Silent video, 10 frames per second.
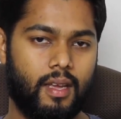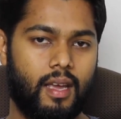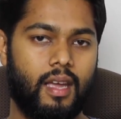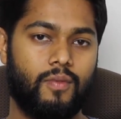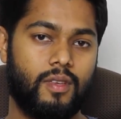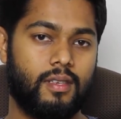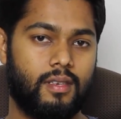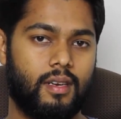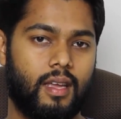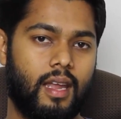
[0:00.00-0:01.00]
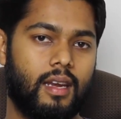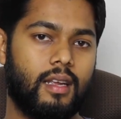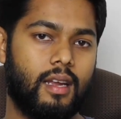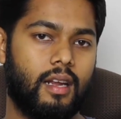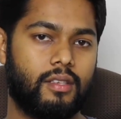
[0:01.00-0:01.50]
and vCenter can
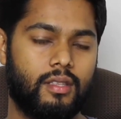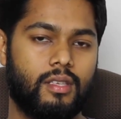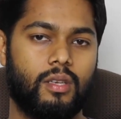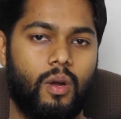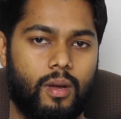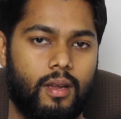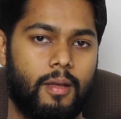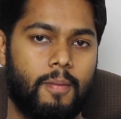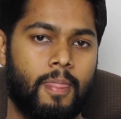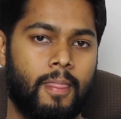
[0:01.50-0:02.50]
collect this locally.